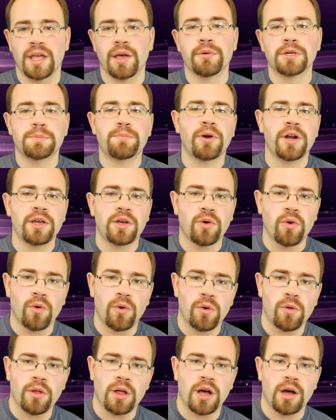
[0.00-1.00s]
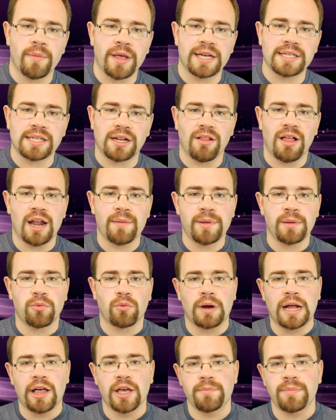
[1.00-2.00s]
It was pretty cool. Um, like I said, a lot of people
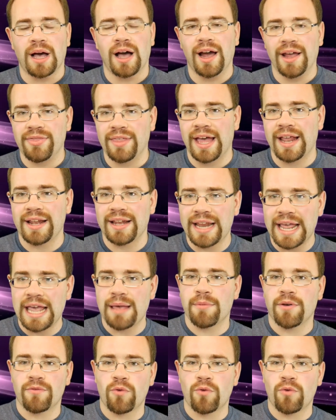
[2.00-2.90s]
rallied behind that name.